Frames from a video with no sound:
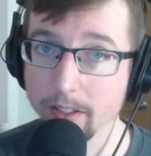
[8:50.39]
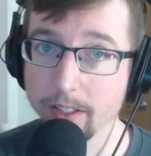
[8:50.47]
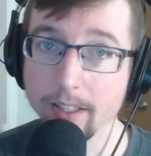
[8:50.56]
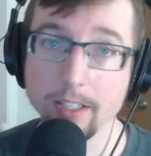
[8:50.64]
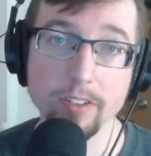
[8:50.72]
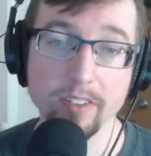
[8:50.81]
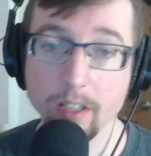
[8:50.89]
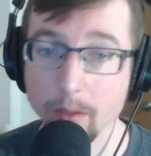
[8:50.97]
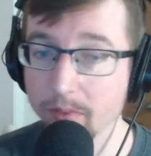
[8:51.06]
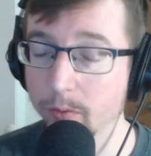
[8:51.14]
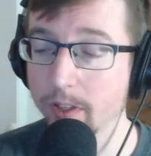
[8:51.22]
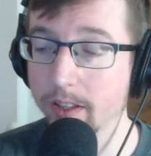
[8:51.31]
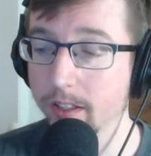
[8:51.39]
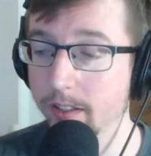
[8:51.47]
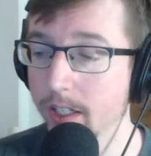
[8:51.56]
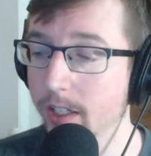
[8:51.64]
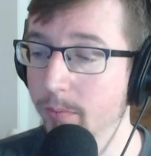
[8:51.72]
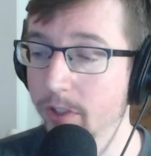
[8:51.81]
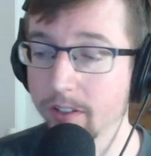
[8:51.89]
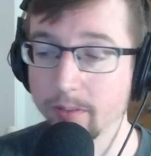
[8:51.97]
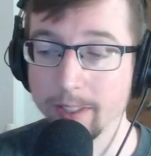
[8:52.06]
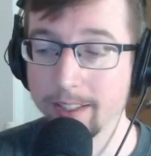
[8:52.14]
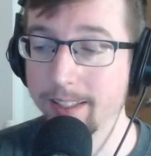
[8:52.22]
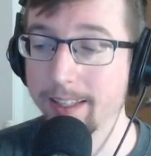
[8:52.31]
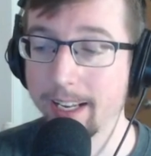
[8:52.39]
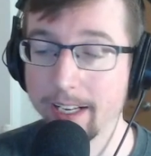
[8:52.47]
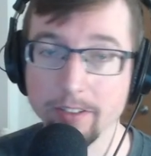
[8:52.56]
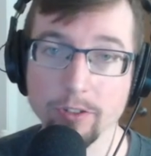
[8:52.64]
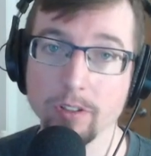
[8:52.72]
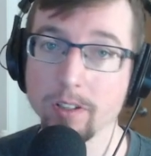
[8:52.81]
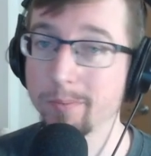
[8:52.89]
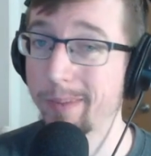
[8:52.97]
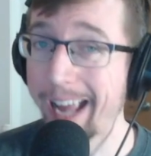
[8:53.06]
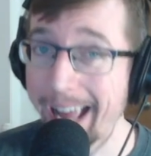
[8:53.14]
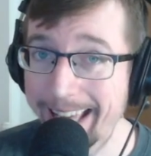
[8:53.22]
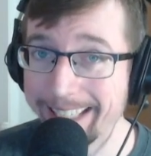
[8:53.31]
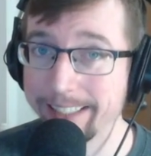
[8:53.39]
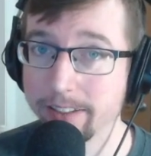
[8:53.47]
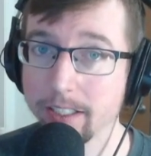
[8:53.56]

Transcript: that just comes with it because we need that extra padding there,